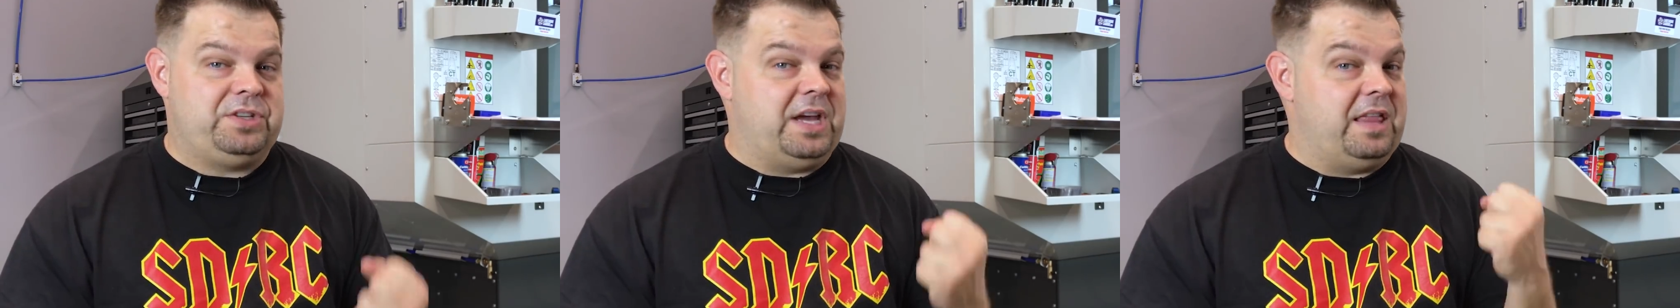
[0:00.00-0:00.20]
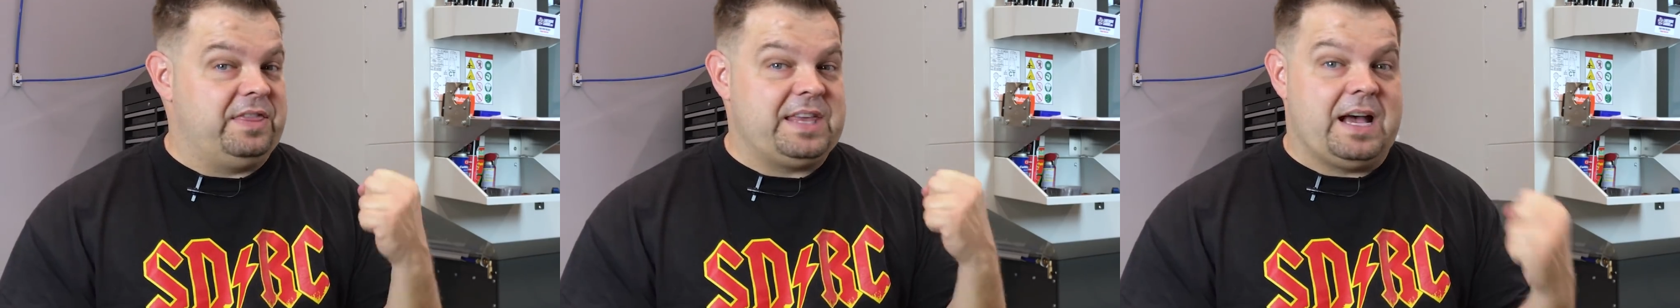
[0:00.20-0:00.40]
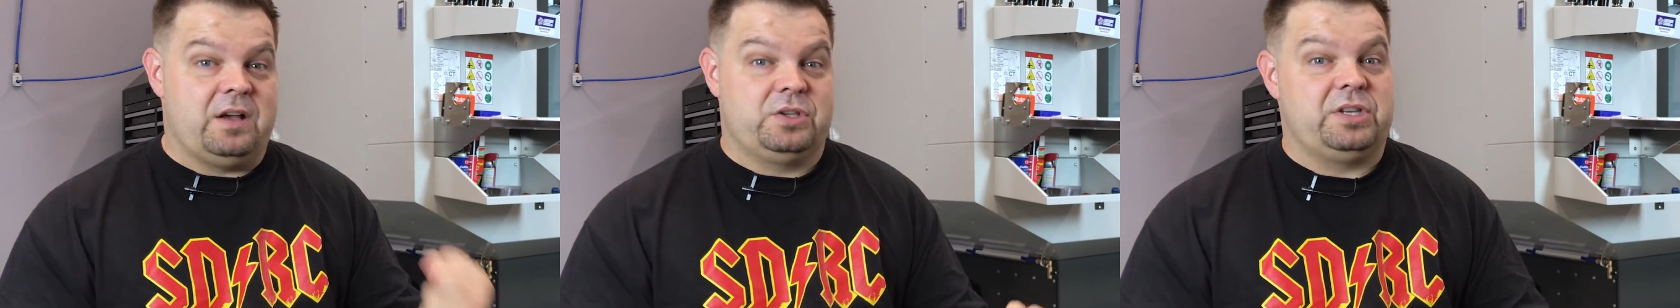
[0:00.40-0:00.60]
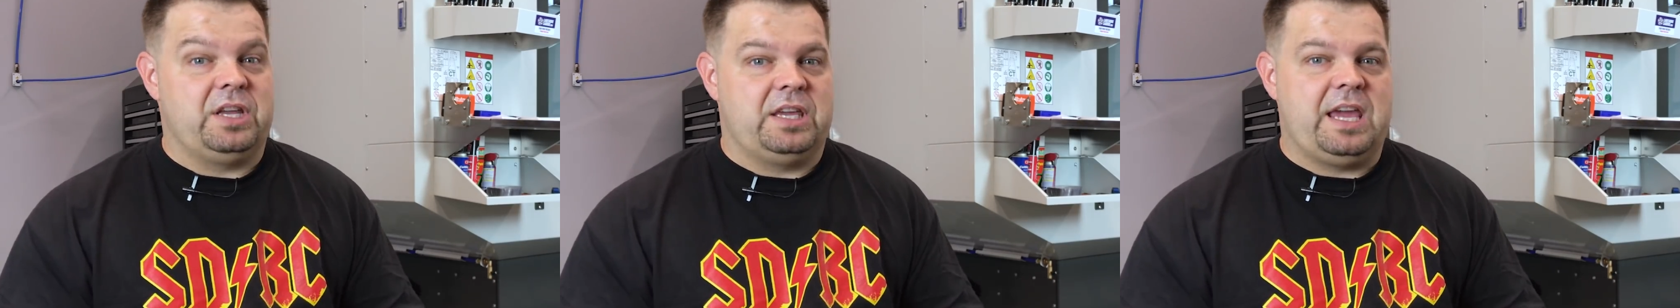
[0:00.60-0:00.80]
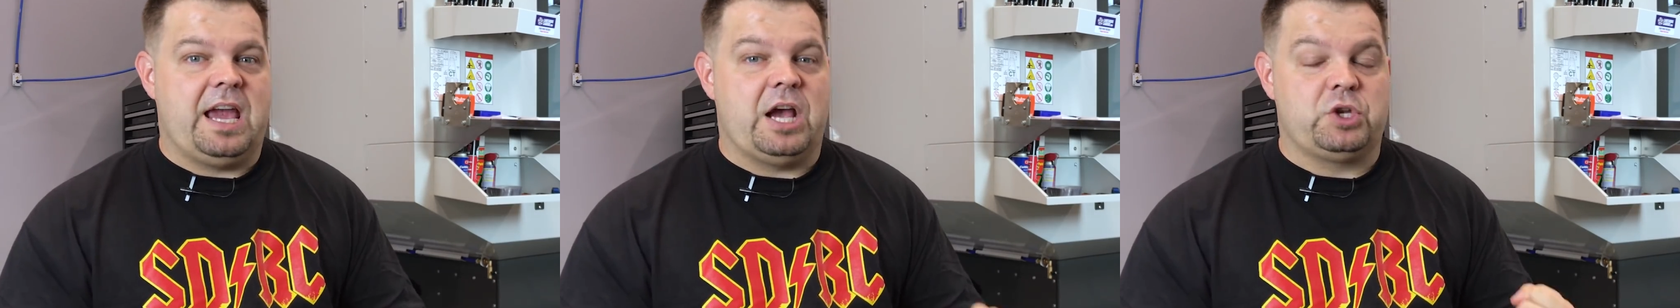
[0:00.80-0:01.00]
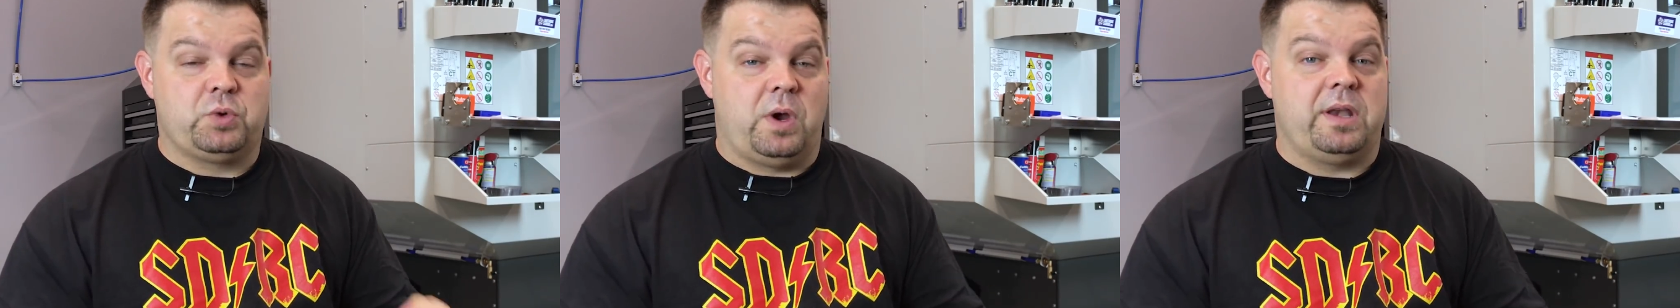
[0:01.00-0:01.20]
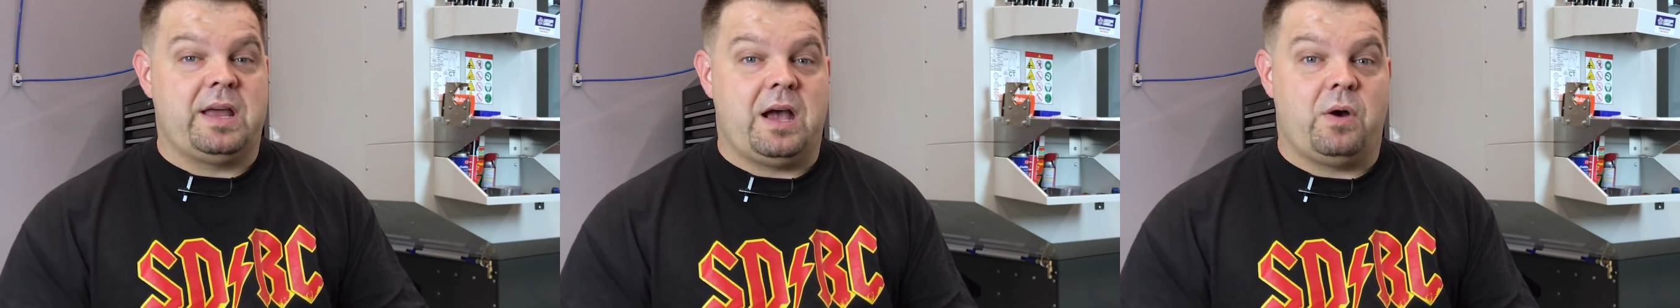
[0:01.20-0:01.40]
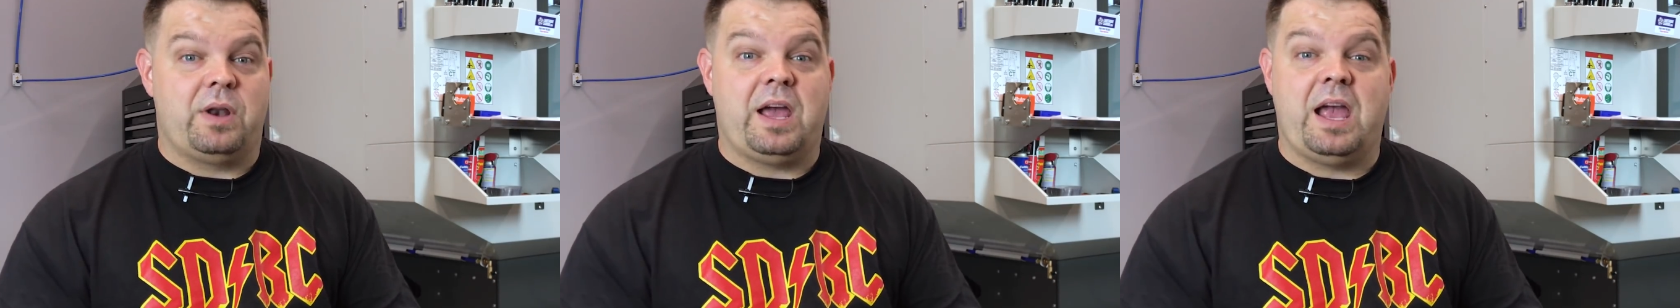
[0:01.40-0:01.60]
10,000 in cash right
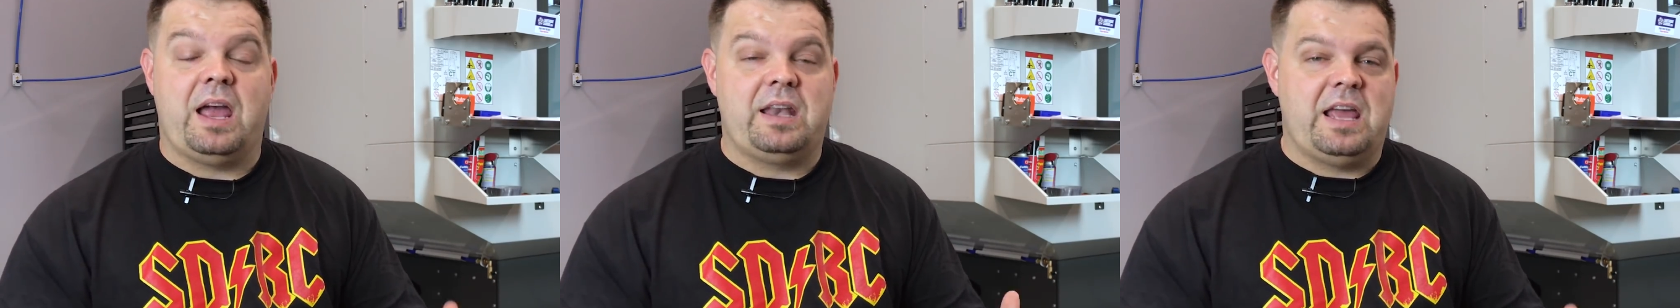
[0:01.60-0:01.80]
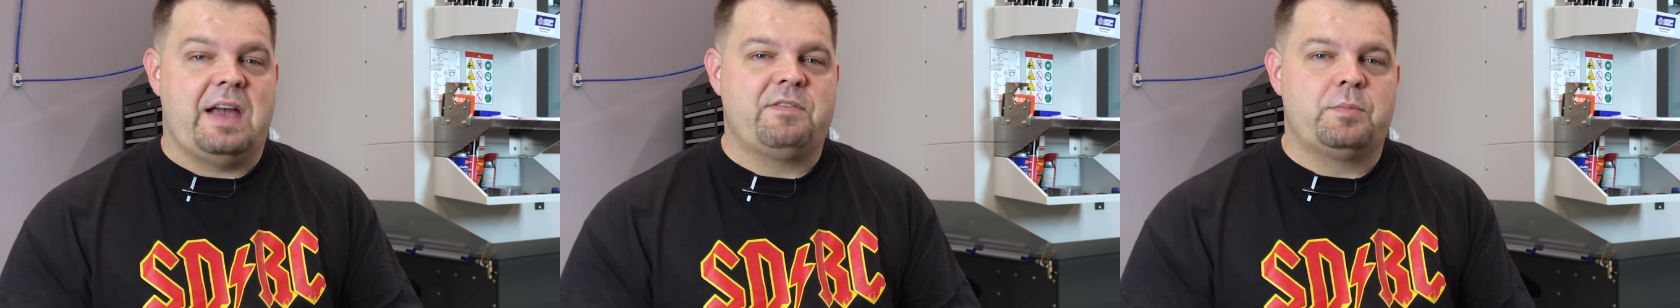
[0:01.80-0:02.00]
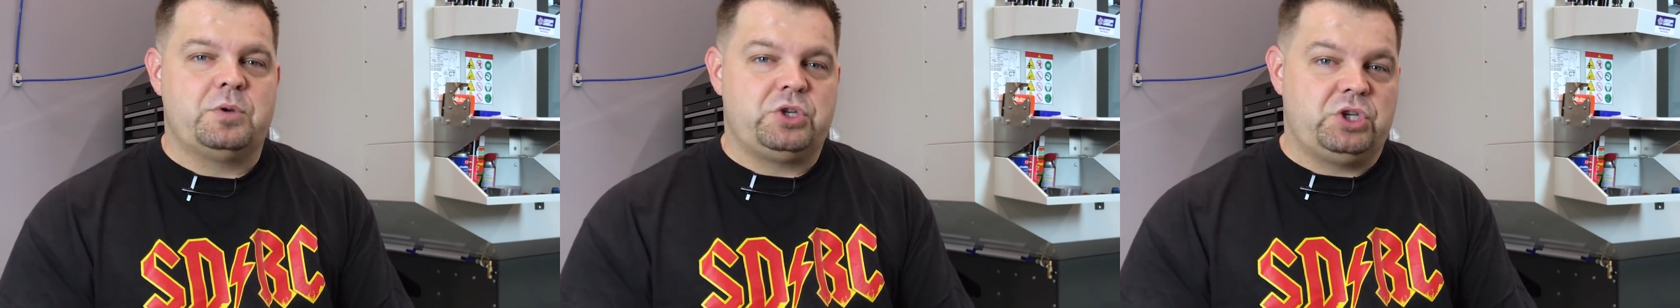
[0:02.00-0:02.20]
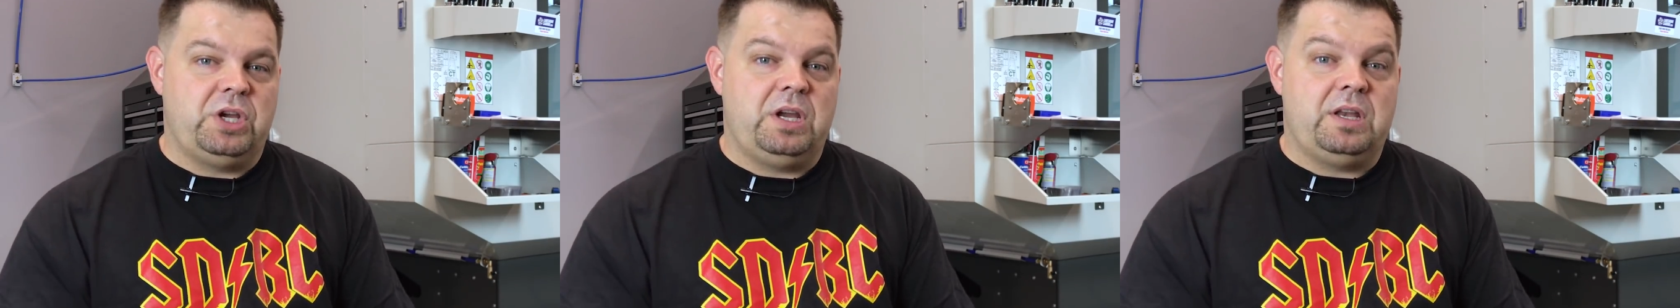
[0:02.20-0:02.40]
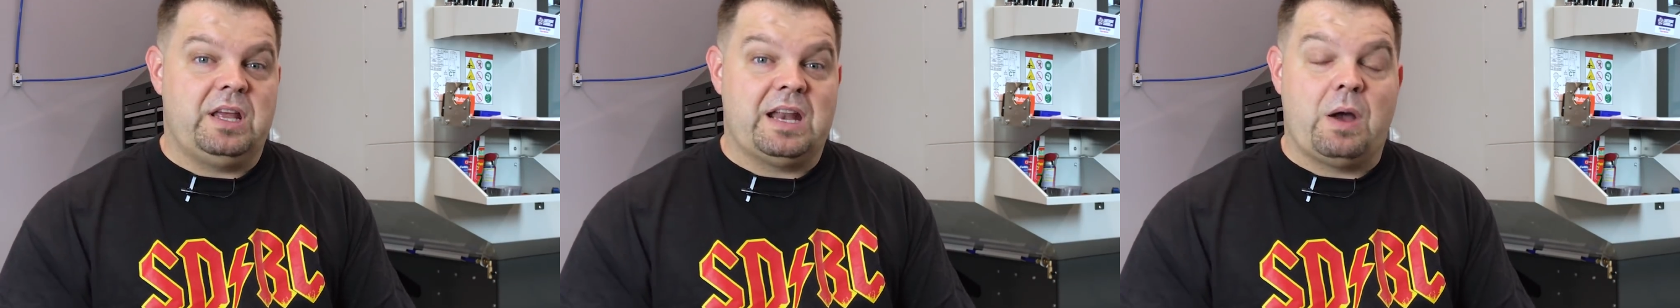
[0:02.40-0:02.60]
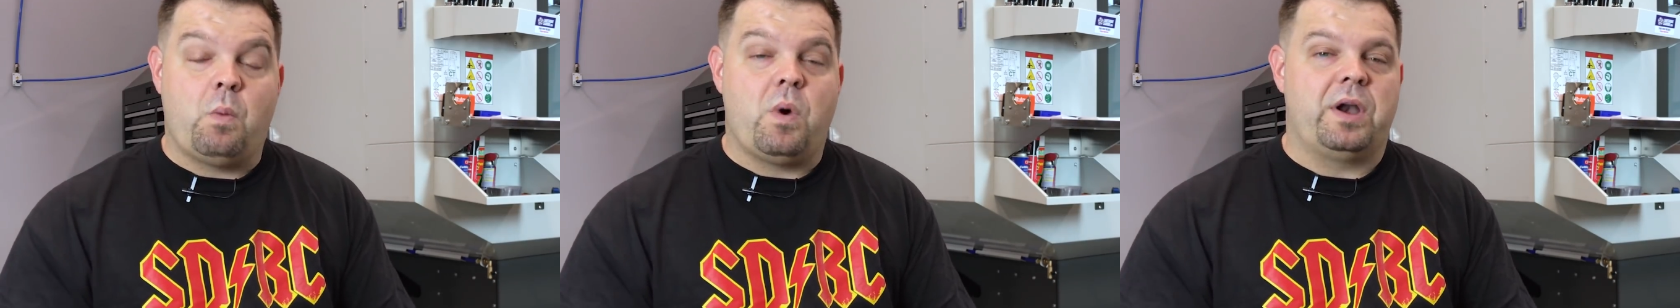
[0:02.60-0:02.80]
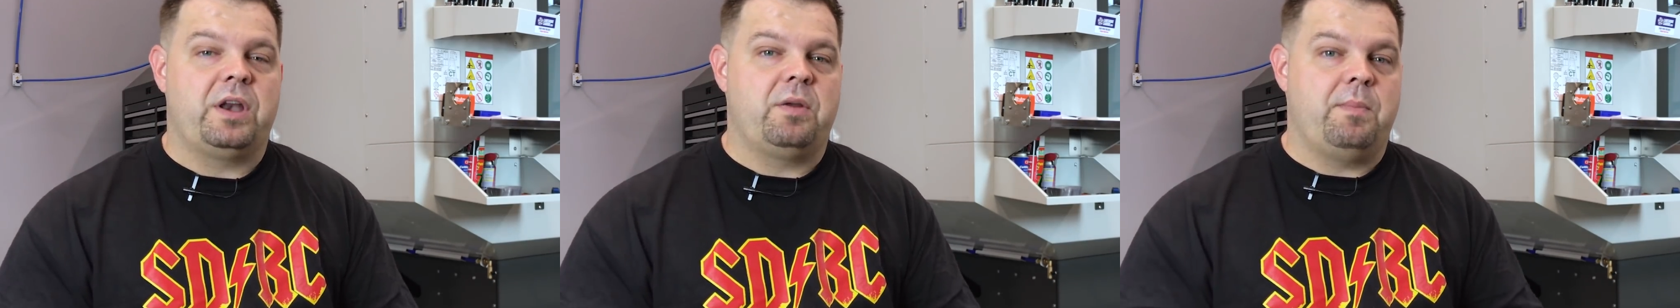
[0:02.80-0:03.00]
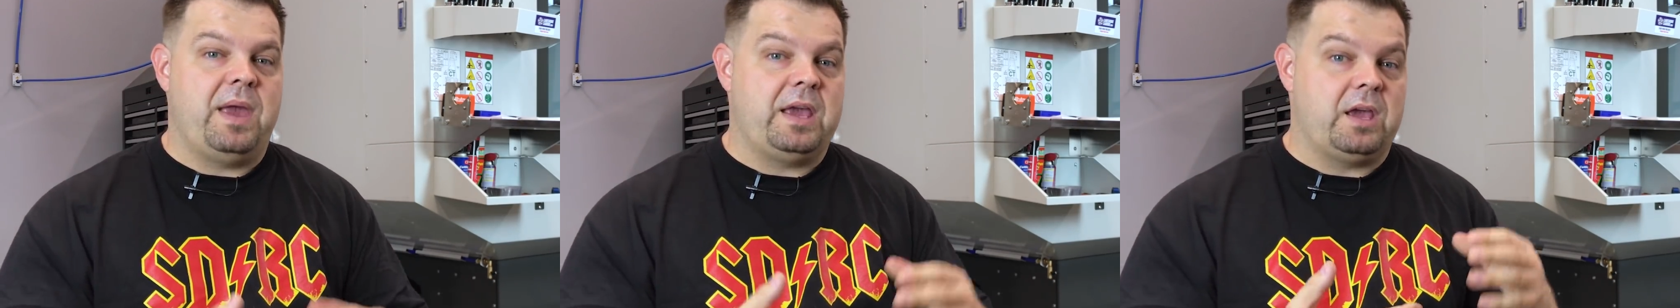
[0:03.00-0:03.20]
now, and I had to have a machine and I wanted
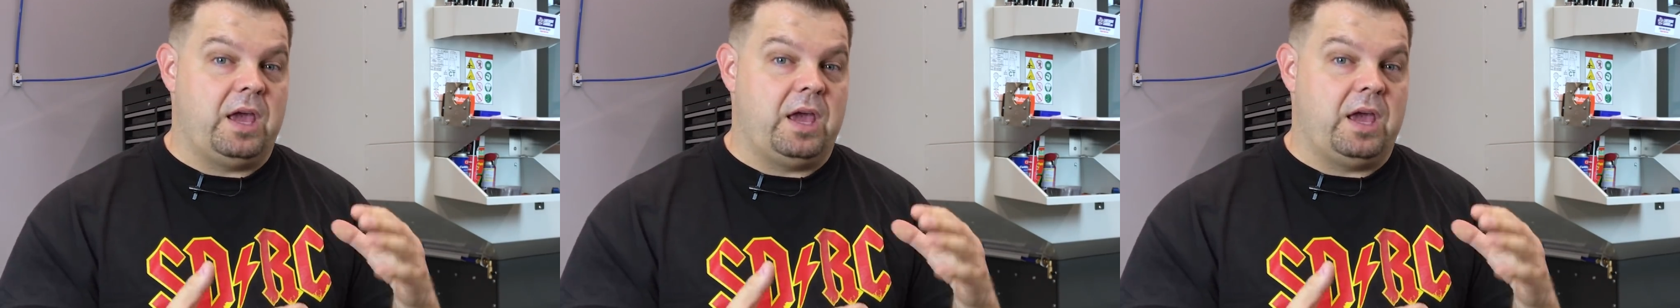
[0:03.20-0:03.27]
to make